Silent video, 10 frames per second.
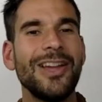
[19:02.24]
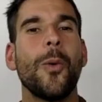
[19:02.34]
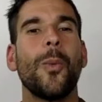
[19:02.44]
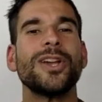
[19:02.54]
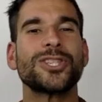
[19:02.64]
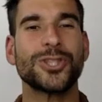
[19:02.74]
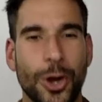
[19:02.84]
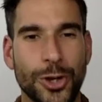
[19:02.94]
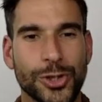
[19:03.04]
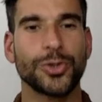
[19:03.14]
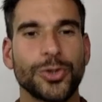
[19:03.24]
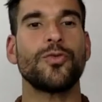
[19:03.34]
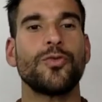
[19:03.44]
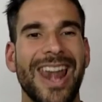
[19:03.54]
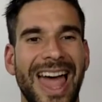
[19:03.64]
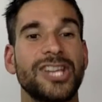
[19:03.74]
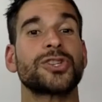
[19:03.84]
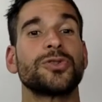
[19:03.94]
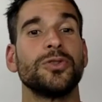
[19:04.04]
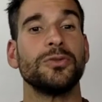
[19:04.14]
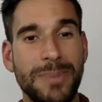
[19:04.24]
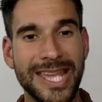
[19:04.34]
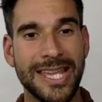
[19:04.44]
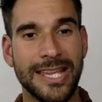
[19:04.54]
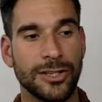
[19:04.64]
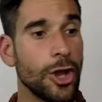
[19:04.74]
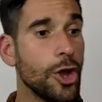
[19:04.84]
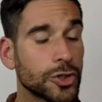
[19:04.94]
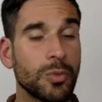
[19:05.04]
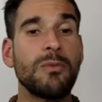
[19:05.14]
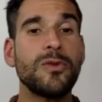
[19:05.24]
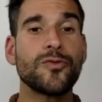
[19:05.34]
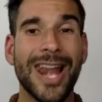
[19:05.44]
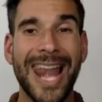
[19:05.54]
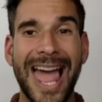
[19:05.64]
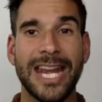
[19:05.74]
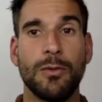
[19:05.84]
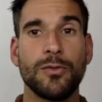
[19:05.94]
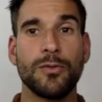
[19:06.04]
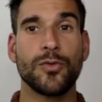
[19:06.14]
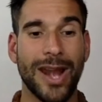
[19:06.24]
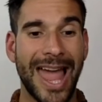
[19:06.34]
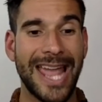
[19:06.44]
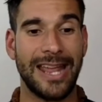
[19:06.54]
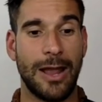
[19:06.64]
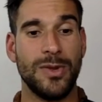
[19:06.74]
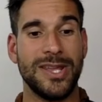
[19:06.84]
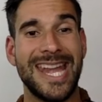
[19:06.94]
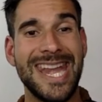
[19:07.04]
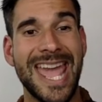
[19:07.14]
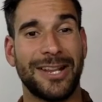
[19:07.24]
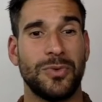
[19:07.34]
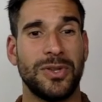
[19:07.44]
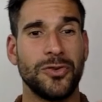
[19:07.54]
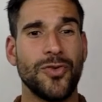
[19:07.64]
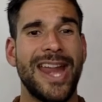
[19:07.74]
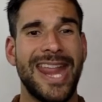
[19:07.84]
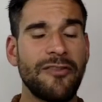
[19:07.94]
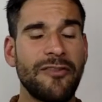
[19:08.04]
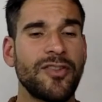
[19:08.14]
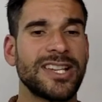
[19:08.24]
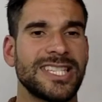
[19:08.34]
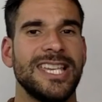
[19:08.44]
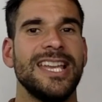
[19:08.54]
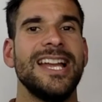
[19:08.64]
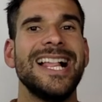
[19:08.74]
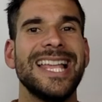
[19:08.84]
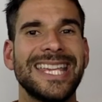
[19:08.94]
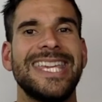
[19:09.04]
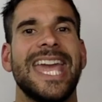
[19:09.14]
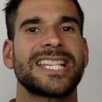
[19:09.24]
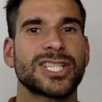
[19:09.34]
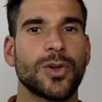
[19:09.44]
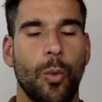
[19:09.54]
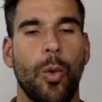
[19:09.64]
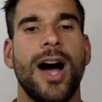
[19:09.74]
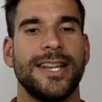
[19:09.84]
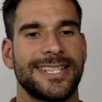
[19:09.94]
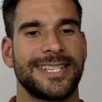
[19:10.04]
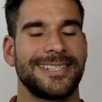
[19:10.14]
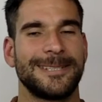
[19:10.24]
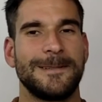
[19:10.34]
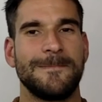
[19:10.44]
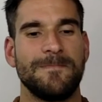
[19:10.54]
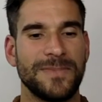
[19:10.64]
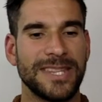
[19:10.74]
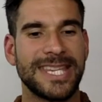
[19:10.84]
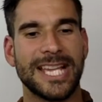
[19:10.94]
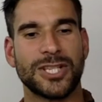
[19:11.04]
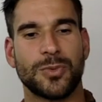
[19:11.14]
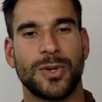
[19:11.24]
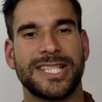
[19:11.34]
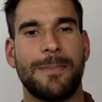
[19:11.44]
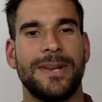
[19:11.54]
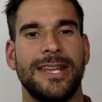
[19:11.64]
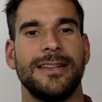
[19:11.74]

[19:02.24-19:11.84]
We're social, relational beings. So when we relate and we connect with great efficacy, guess what? Guess what's happening?